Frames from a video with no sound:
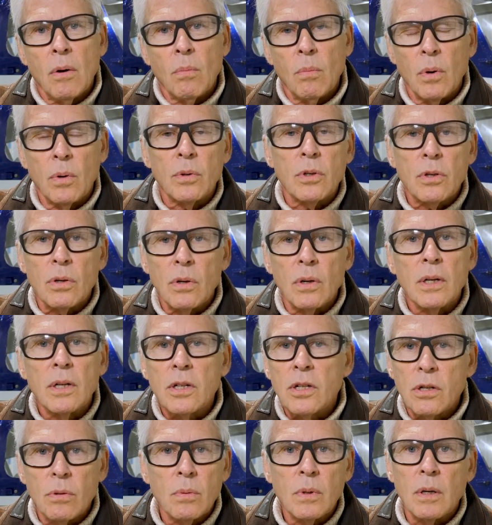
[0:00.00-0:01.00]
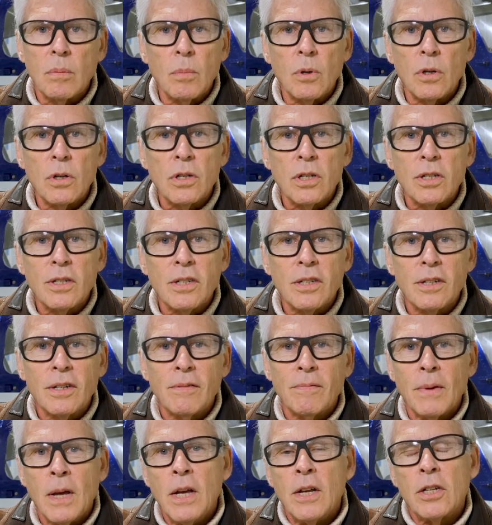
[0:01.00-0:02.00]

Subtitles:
won't turn into an emergency.